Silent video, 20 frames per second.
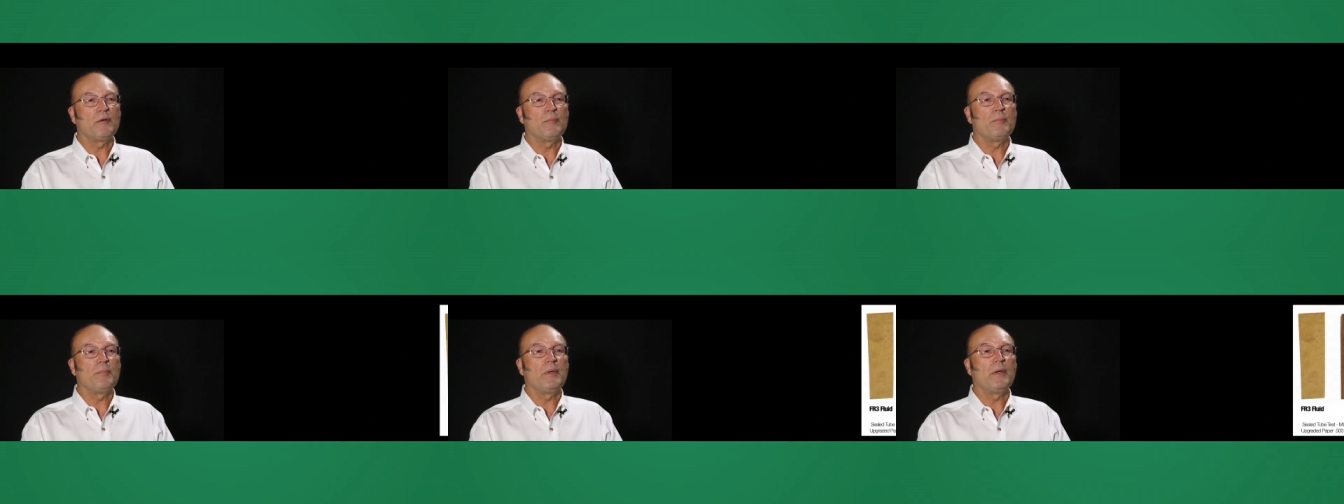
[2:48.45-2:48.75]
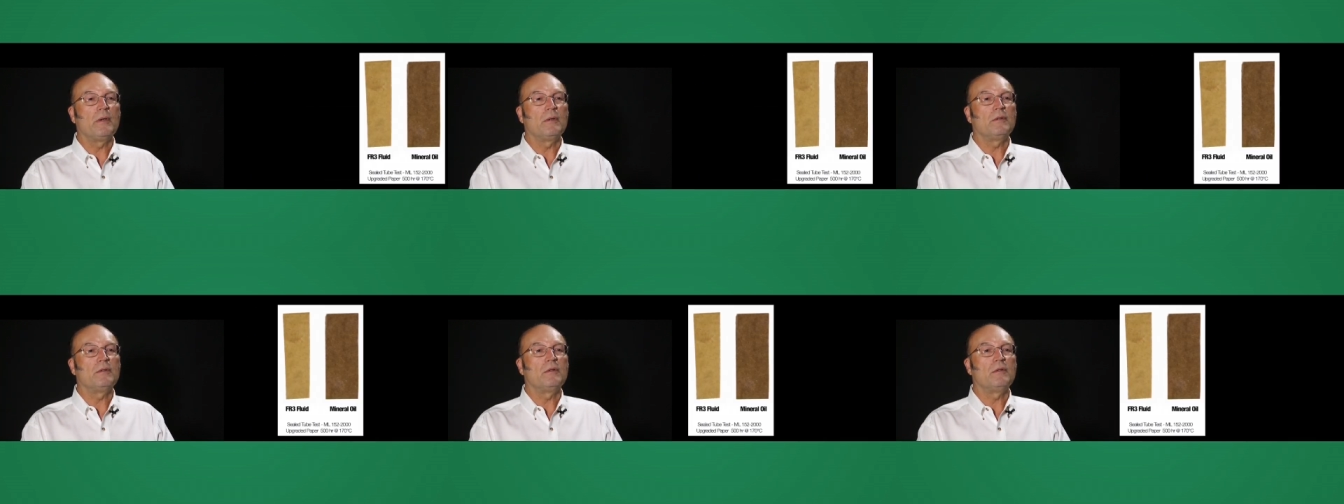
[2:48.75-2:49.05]

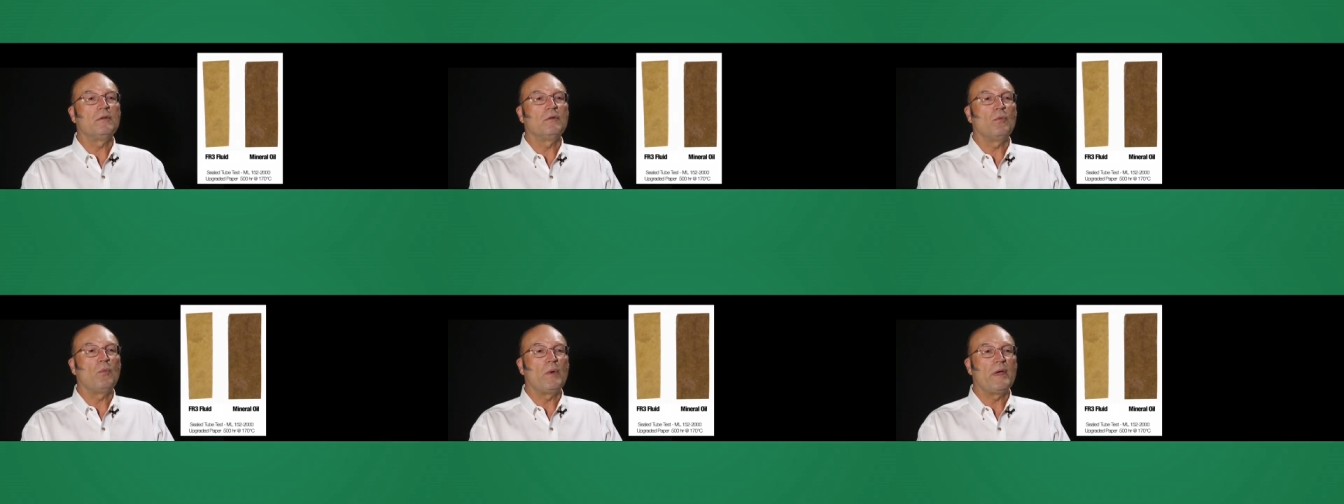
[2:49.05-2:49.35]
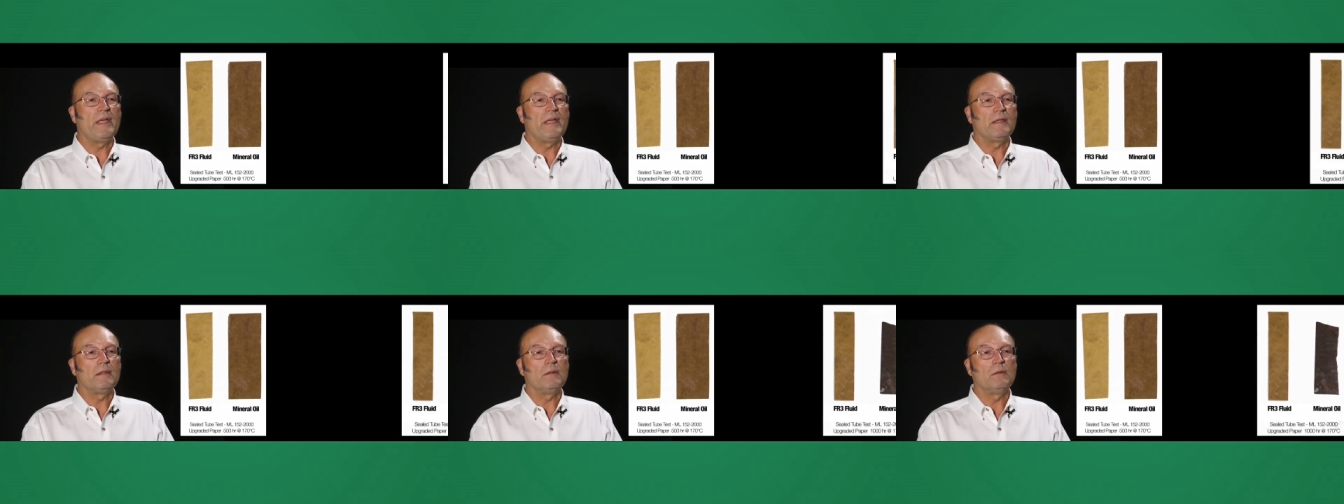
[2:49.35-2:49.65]
compared to the
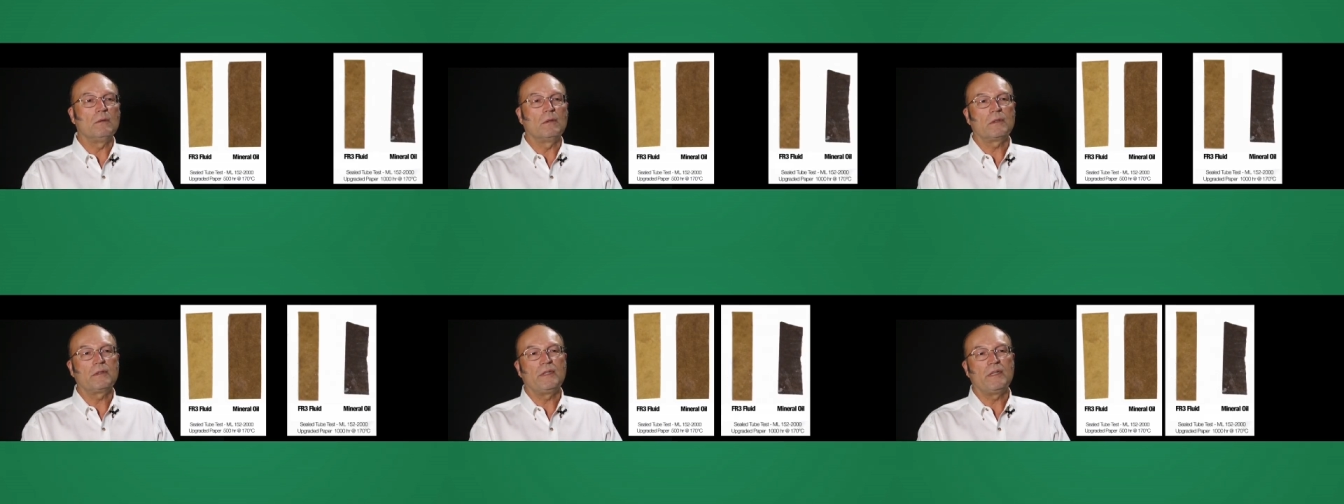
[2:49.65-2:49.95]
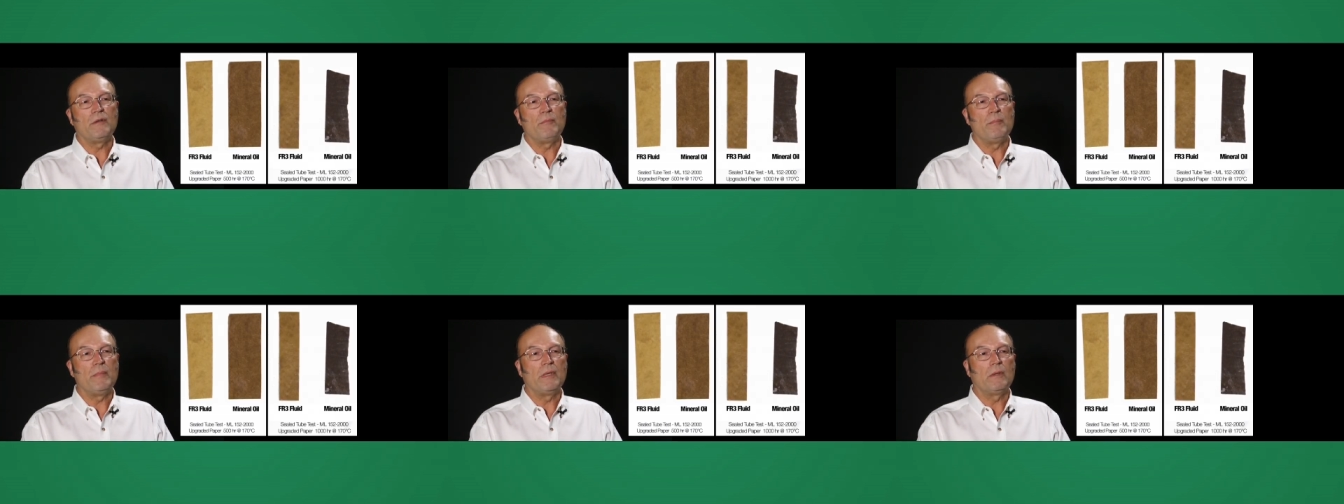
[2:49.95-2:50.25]
way it
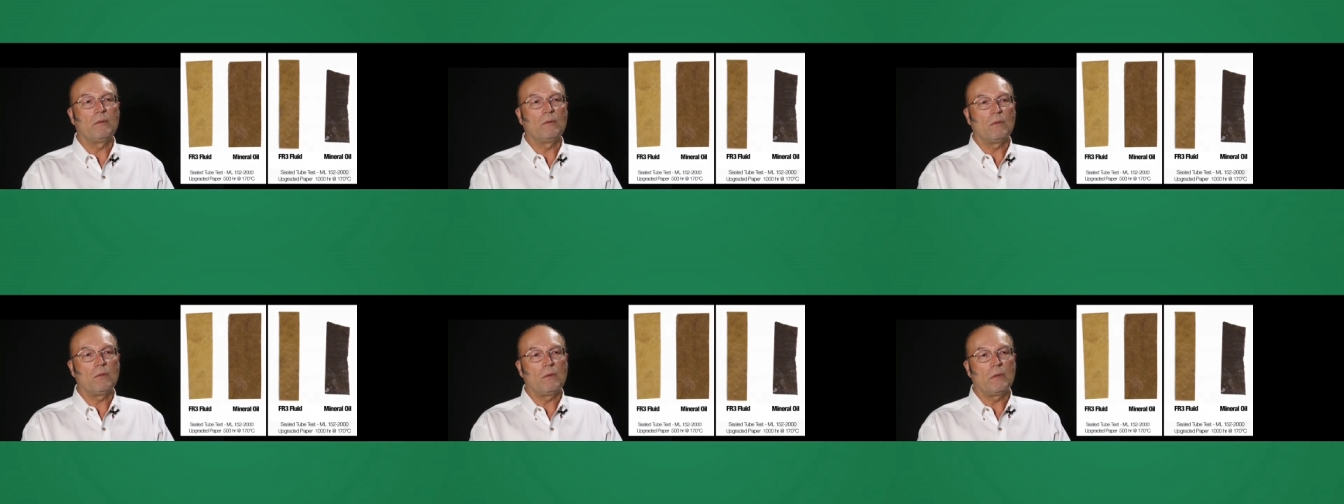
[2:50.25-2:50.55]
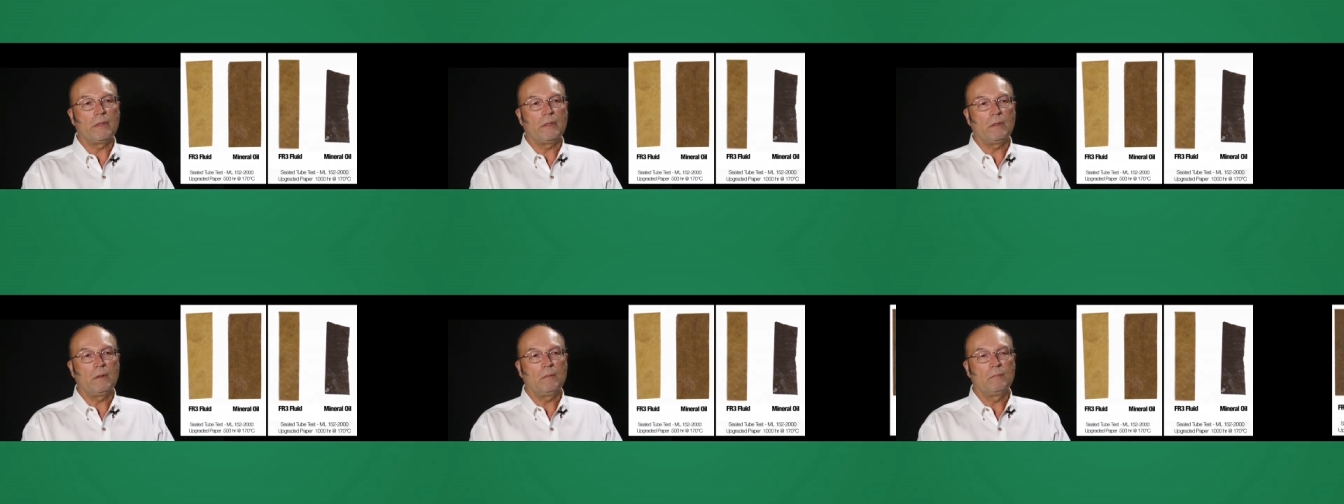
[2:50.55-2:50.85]
looked in mineral
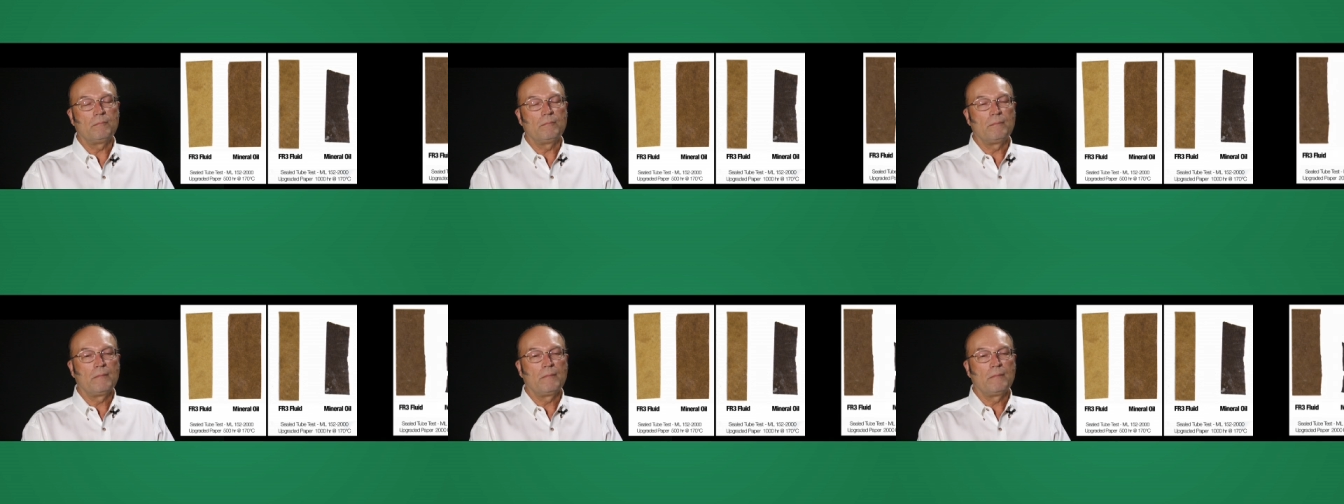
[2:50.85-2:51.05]
oil,